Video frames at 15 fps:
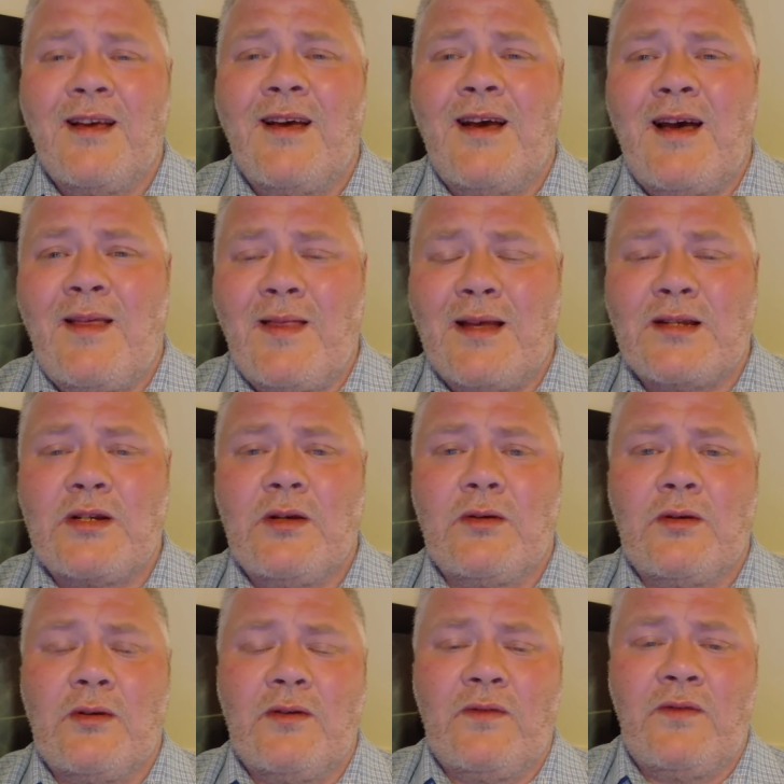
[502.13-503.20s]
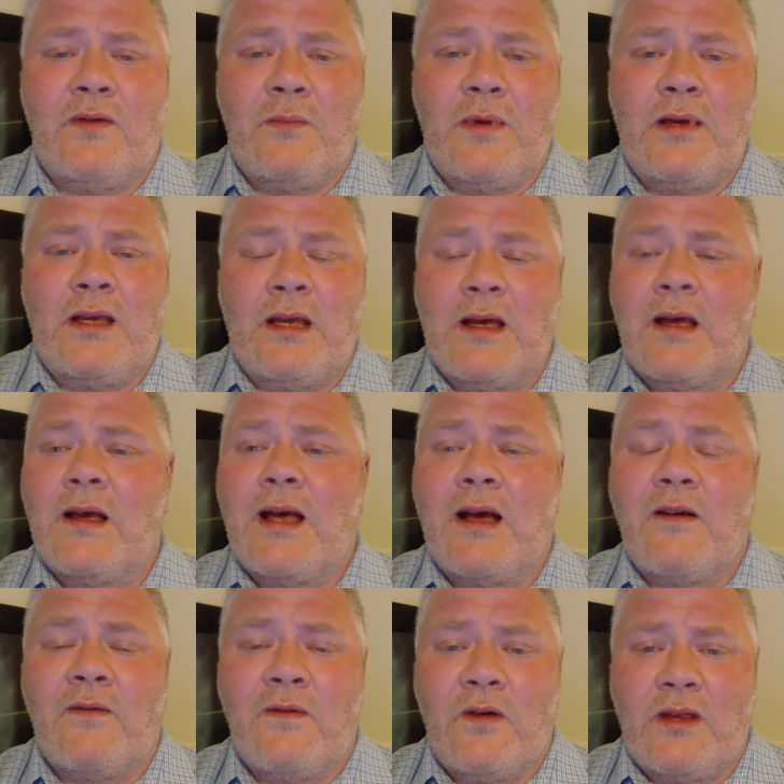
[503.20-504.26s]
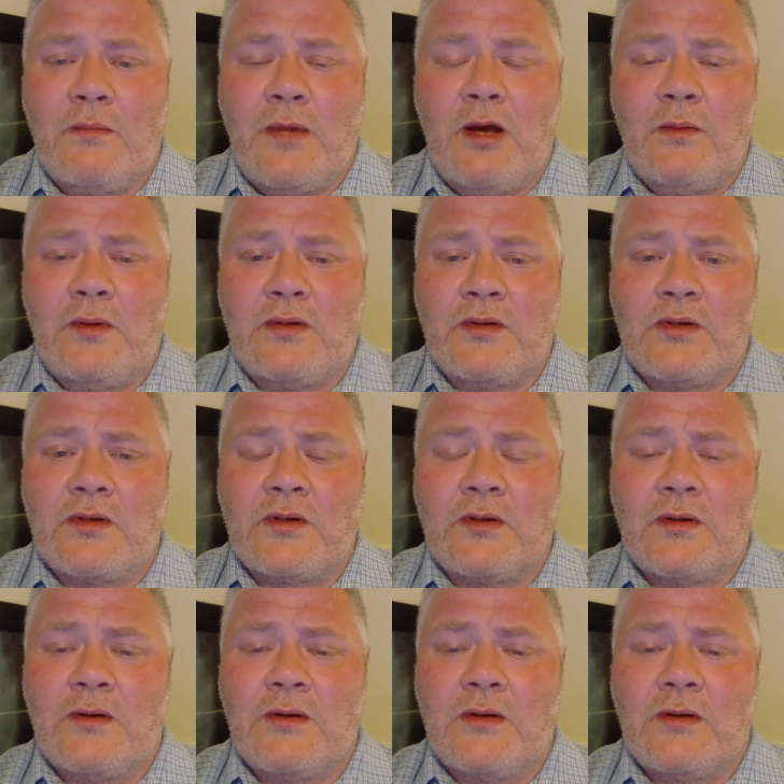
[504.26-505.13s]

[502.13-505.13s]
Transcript: And that's good enough for me for the moment.